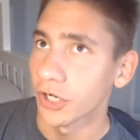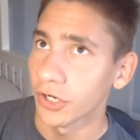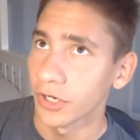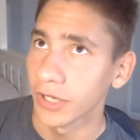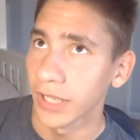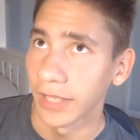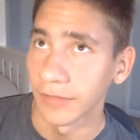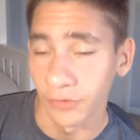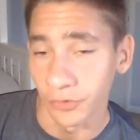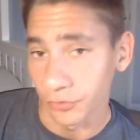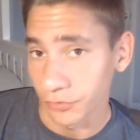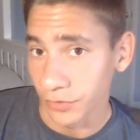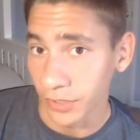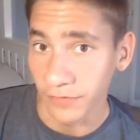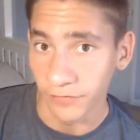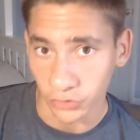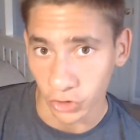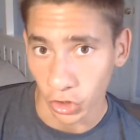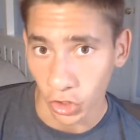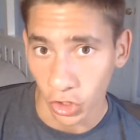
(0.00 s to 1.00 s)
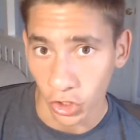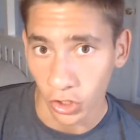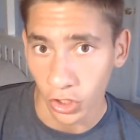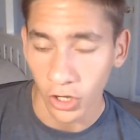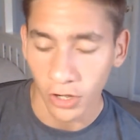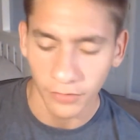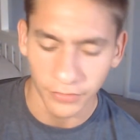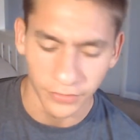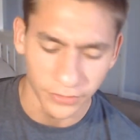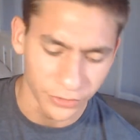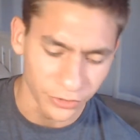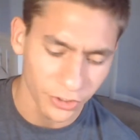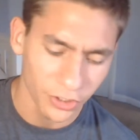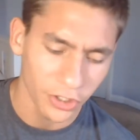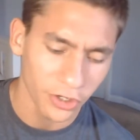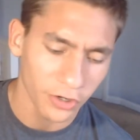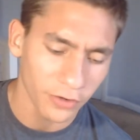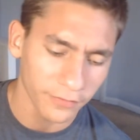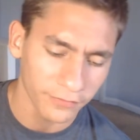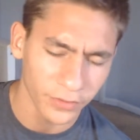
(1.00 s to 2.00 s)
and they're there for the long haul, then your
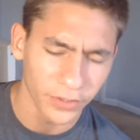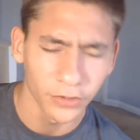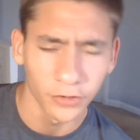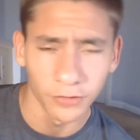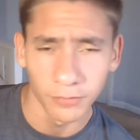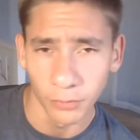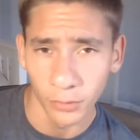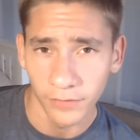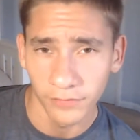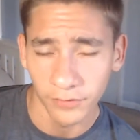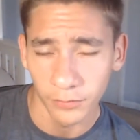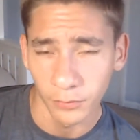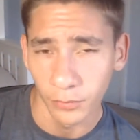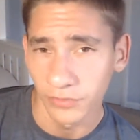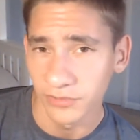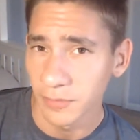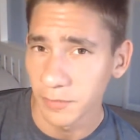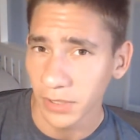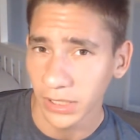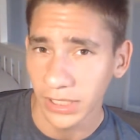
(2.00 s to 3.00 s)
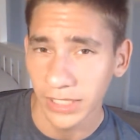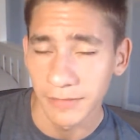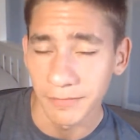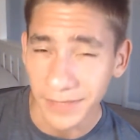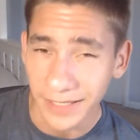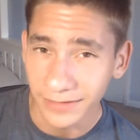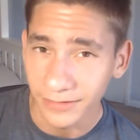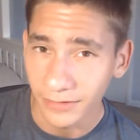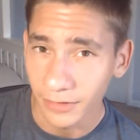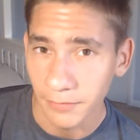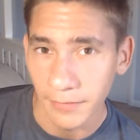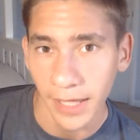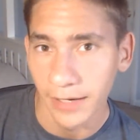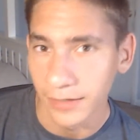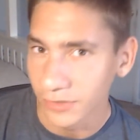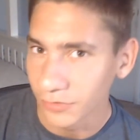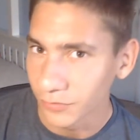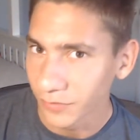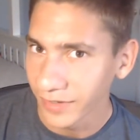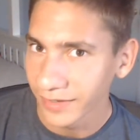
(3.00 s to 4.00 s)
girlfriend or boyfriend will typically meet them
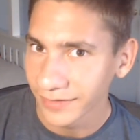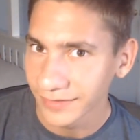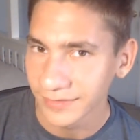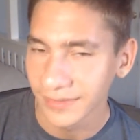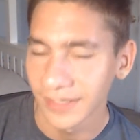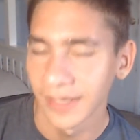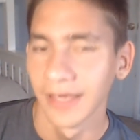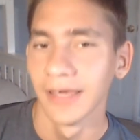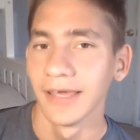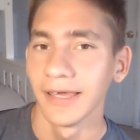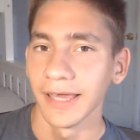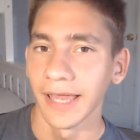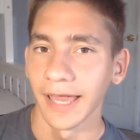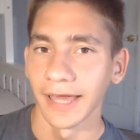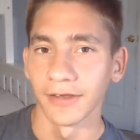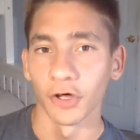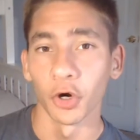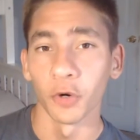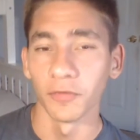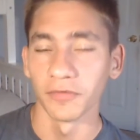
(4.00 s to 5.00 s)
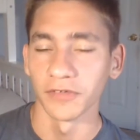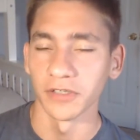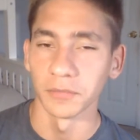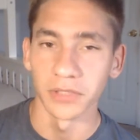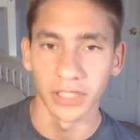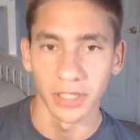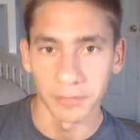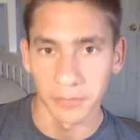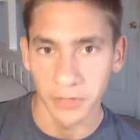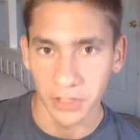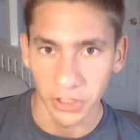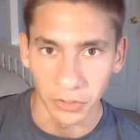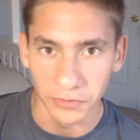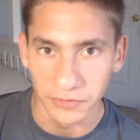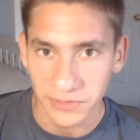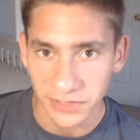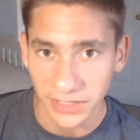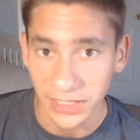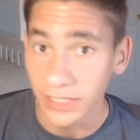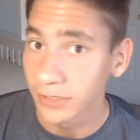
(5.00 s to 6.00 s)
anyways and hopefully become
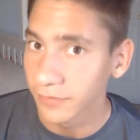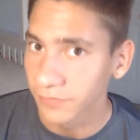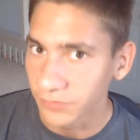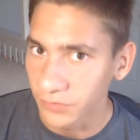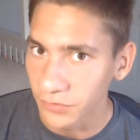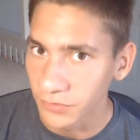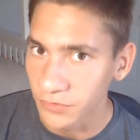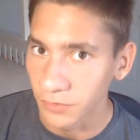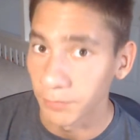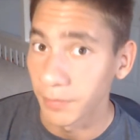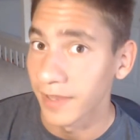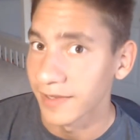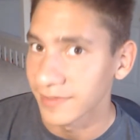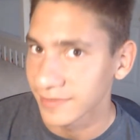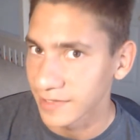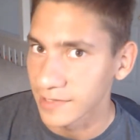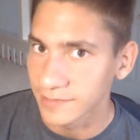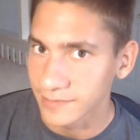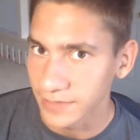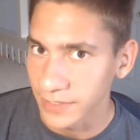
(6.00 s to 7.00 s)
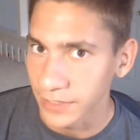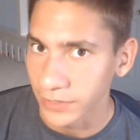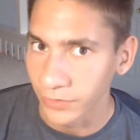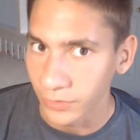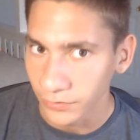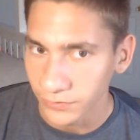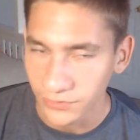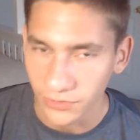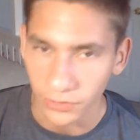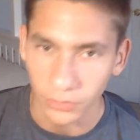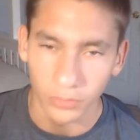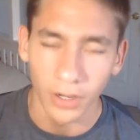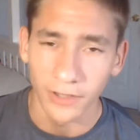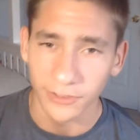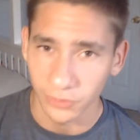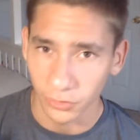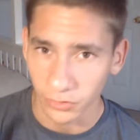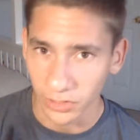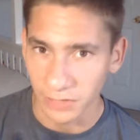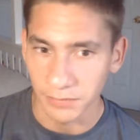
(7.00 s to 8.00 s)
close in the future, best case scenario. So
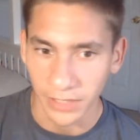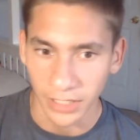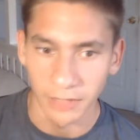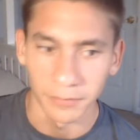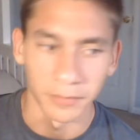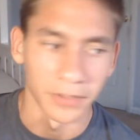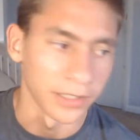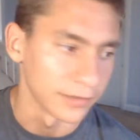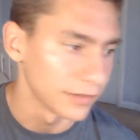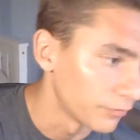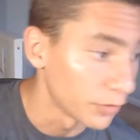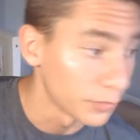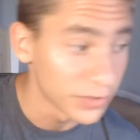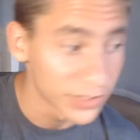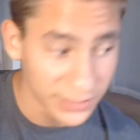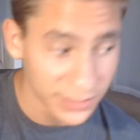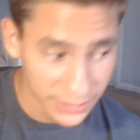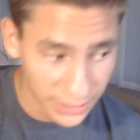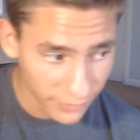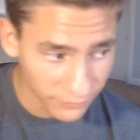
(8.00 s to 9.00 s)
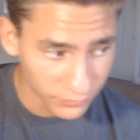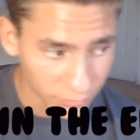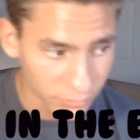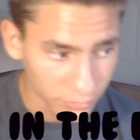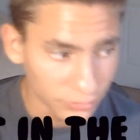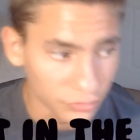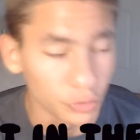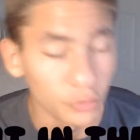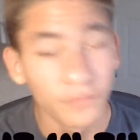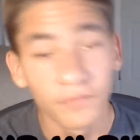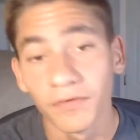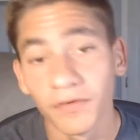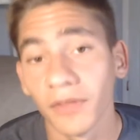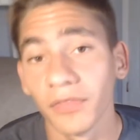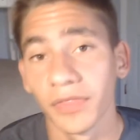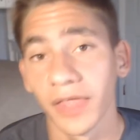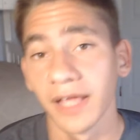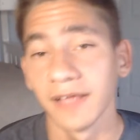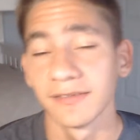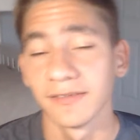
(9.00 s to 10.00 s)
also keep that in mind. Number 7, do fun
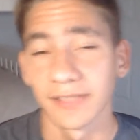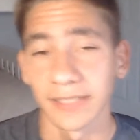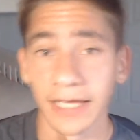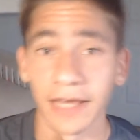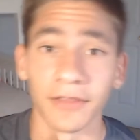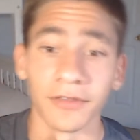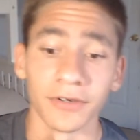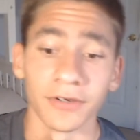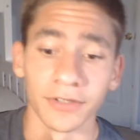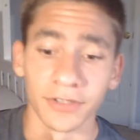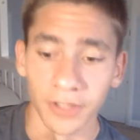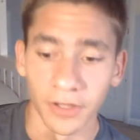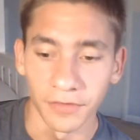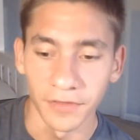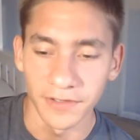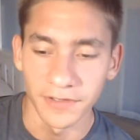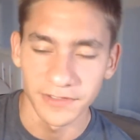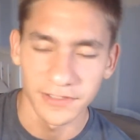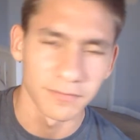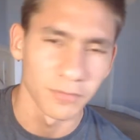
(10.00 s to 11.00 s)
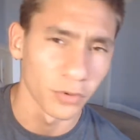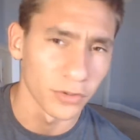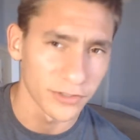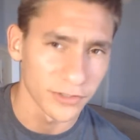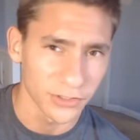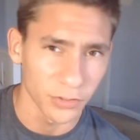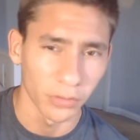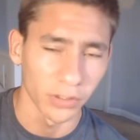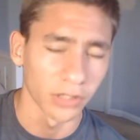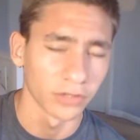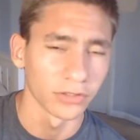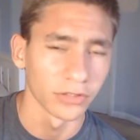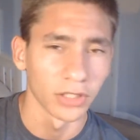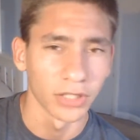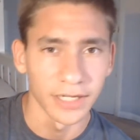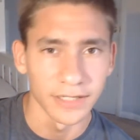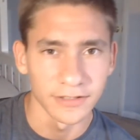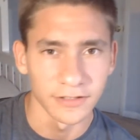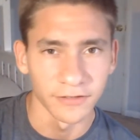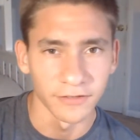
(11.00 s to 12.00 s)
things together. This is more so along the
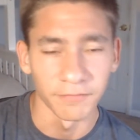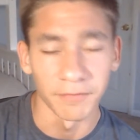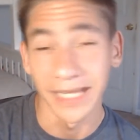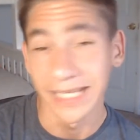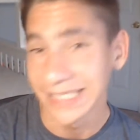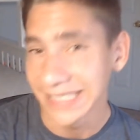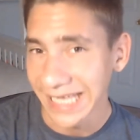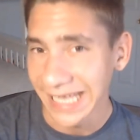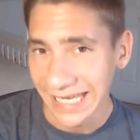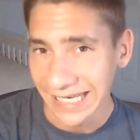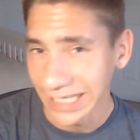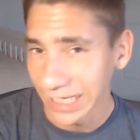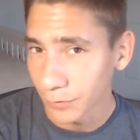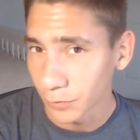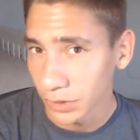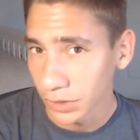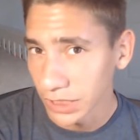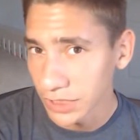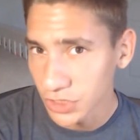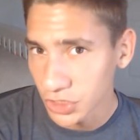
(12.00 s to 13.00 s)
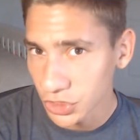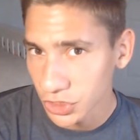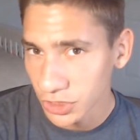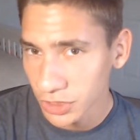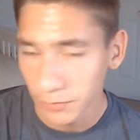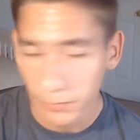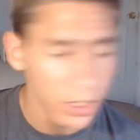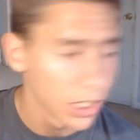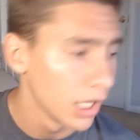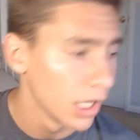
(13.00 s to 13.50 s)
lines of maintaining a relationship,